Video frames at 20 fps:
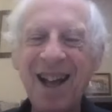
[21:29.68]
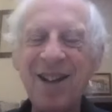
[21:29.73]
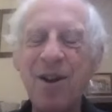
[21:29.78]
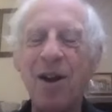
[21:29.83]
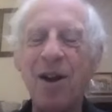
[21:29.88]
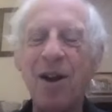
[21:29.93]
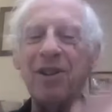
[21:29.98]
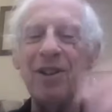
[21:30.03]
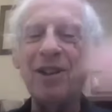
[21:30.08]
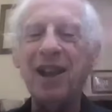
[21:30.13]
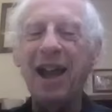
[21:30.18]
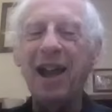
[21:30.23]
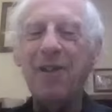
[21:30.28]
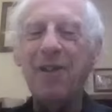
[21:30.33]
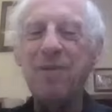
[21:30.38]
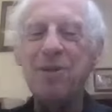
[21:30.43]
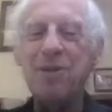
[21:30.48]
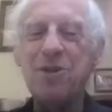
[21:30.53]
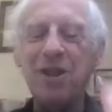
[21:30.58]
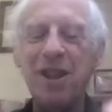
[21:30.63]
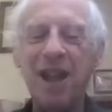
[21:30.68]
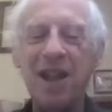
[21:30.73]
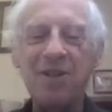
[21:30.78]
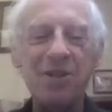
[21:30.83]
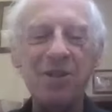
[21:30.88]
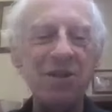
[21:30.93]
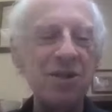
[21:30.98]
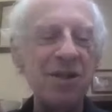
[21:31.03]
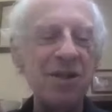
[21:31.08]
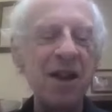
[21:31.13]
had all the language
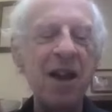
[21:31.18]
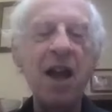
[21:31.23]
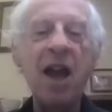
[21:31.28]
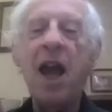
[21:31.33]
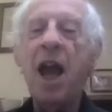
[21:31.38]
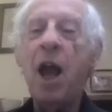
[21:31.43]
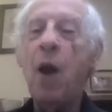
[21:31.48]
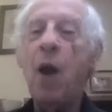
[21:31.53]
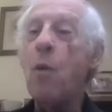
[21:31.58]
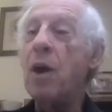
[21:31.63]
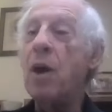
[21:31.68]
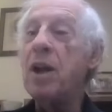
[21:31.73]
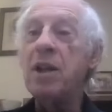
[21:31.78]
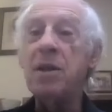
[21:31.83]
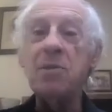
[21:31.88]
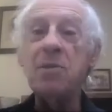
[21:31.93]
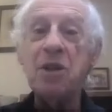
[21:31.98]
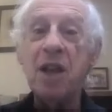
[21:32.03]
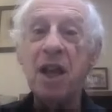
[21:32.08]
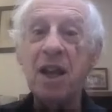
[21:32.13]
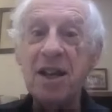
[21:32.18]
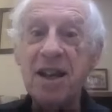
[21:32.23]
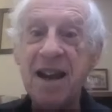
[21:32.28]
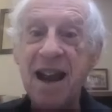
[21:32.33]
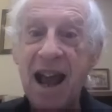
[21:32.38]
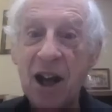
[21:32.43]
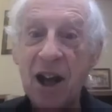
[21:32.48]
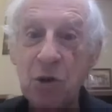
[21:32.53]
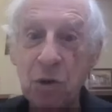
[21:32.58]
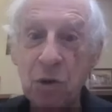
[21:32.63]
classes. One of them said
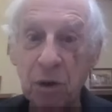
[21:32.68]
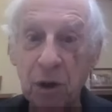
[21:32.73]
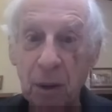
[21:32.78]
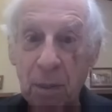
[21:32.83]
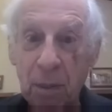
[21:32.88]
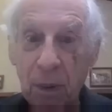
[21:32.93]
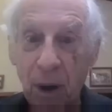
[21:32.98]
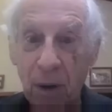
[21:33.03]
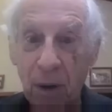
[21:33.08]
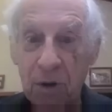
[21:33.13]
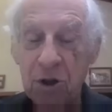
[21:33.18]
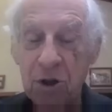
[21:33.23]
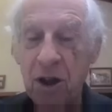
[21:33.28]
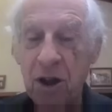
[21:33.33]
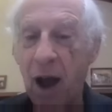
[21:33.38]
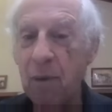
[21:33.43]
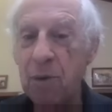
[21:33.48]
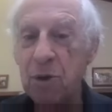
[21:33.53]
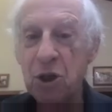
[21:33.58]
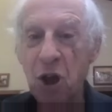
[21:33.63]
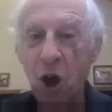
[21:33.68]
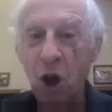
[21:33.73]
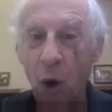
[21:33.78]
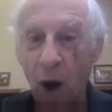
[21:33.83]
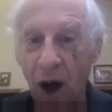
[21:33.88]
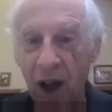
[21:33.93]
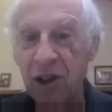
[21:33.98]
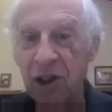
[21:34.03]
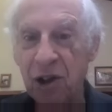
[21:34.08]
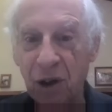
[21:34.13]
natural approach. I was co
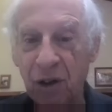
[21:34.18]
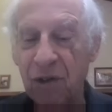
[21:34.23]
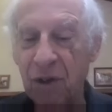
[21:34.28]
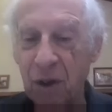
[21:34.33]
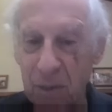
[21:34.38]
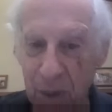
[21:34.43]
author of the